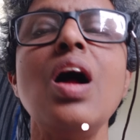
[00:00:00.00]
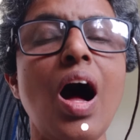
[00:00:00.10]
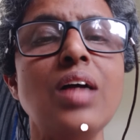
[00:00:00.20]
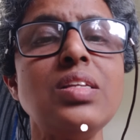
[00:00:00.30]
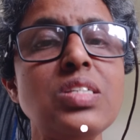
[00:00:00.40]

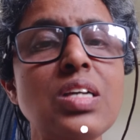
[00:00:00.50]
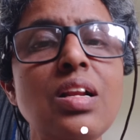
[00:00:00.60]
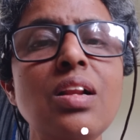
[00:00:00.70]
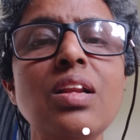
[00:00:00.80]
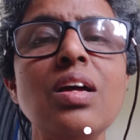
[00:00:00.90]

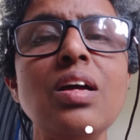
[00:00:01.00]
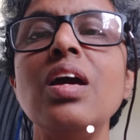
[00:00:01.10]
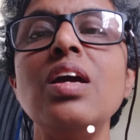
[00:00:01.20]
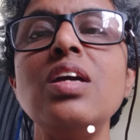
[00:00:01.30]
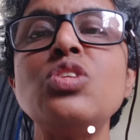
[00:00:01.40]
until
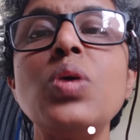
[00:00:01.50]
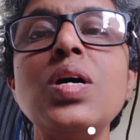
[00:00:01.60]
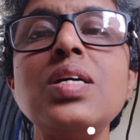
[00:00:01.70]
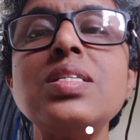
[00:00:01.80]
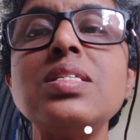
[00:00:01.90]
it
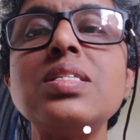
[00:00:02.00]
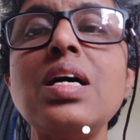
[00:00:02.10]
was